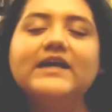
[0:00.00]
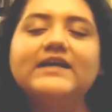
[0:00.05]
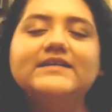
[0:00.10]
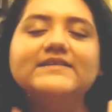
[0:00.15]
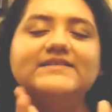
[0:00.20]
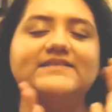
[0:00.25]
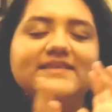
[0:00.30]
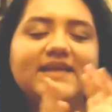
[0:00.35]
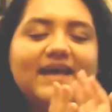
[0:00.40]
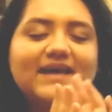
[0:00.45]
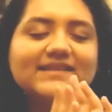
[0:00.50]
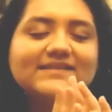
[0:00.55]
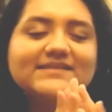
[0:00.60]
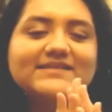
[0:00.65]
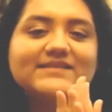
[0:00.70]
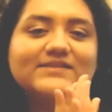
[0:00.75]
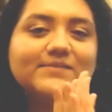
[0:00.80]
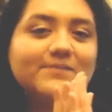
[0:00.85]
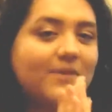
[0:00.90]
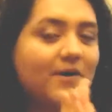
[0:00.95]

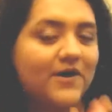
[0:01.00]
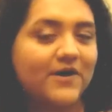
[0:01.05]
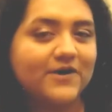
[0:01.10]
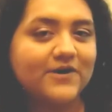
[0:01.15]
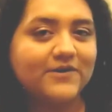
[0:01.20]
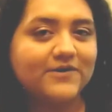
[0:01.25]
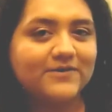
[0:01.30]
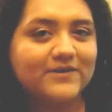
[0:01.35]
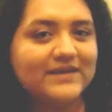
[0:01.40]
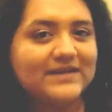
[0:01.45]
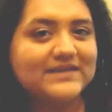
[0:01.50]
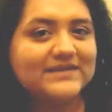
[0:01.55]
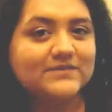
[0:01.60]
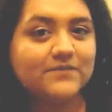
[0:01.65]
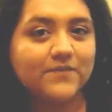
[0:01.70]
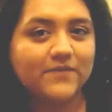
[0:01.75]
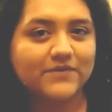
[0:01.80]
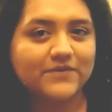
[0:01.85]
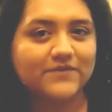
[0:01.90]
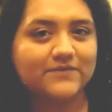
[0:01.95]
since tomorrow
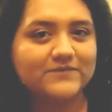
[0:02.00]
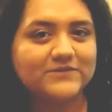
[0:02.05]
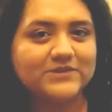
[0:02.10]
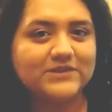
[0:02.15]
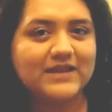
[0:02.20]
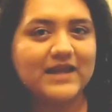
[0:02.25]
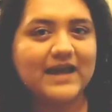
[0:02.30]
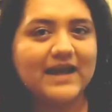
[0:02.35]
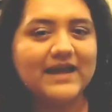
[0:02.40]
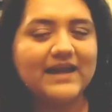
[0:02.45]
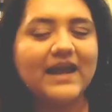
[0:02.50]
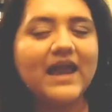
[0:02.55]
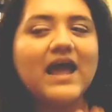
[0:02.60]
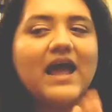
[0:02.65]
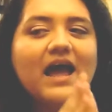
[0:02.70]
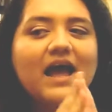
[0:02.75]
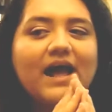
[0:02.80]
is 4th of July.